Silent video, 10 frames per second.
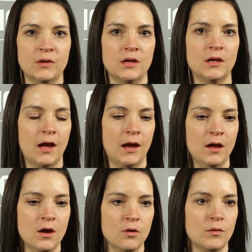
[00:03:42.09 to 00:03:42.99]
We
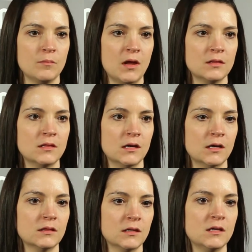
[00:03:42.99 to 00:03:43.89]
made
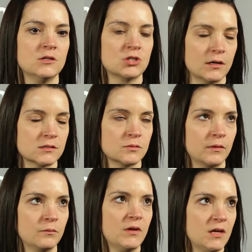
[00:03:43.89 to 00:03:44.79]
the key shots
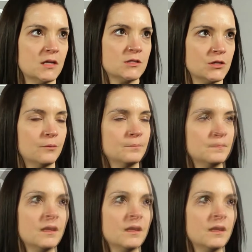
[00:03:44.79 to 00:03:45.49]
when we needed to.